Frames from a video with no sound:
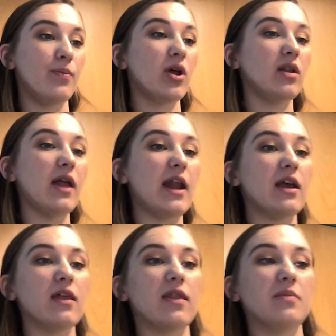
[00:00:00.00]
but
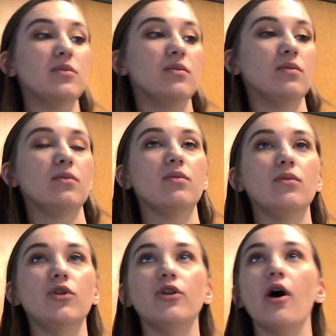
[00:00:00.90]
letting them
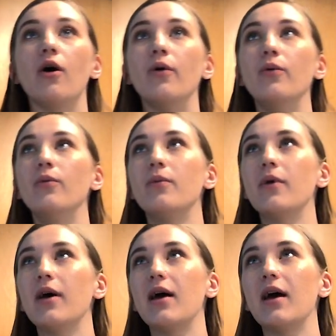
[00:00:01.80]
know
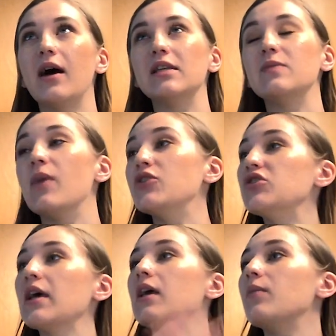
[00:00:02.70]
as much
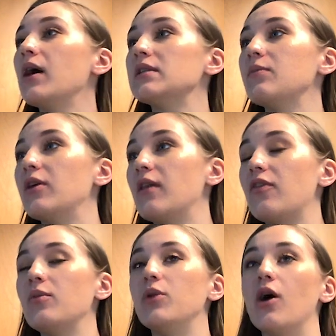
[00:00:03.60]
as I can possibly let
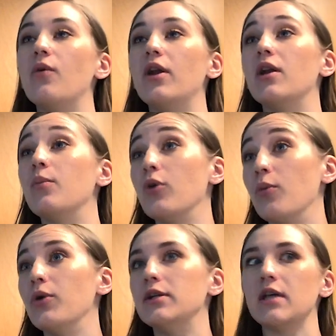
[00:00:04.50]
them know in an
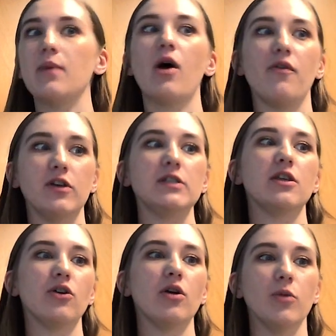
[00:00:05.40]
appropriate time. Obviously,
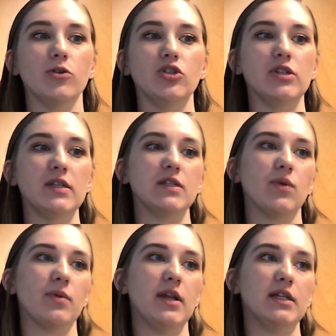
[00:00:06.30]
there are emergencies
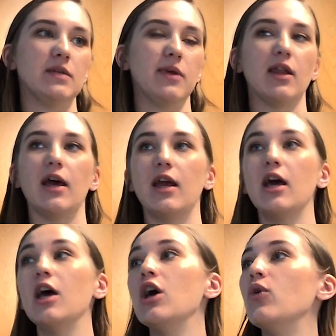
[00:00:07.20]
where we need to be like,
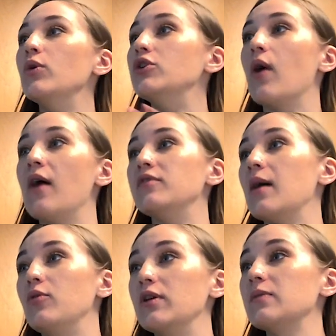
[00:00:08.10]
we don't have
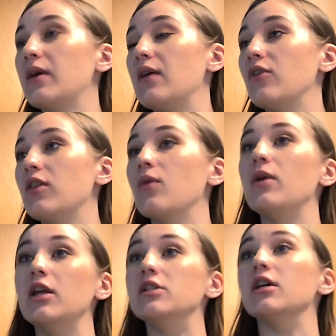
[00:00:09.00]
time to explain everything.
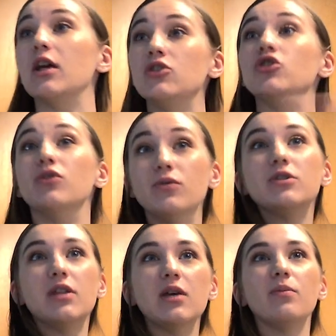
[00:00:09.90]
We need to get you
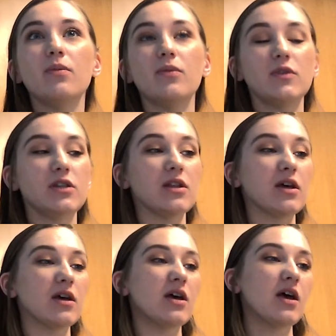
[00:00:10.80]
to the